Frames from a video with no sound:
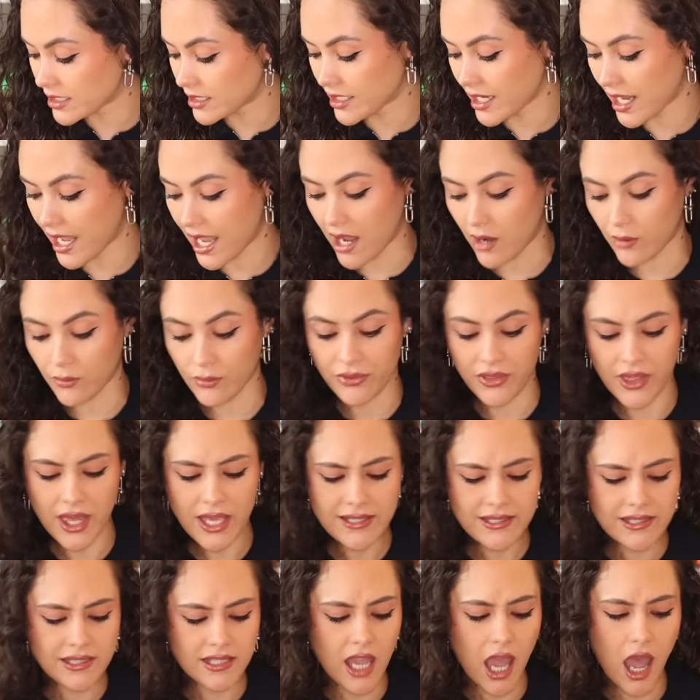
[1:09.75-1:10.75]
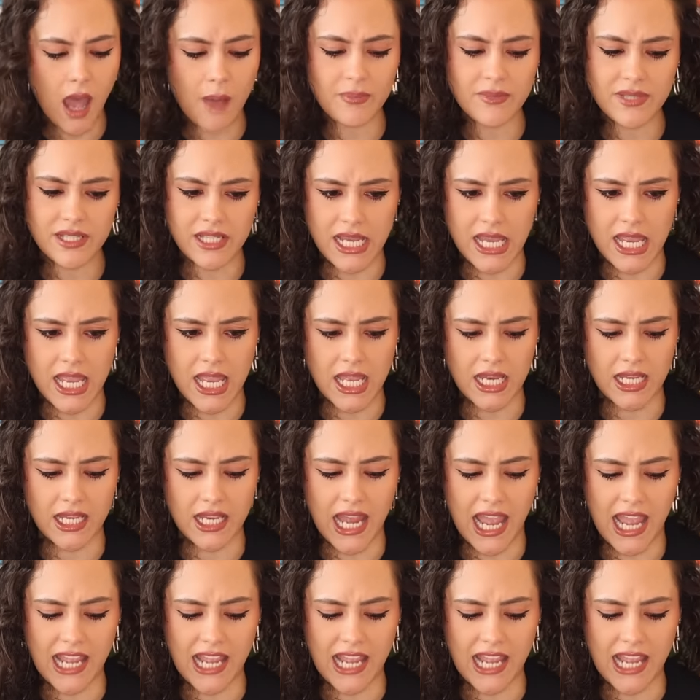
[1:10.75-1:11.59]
Now, this comes in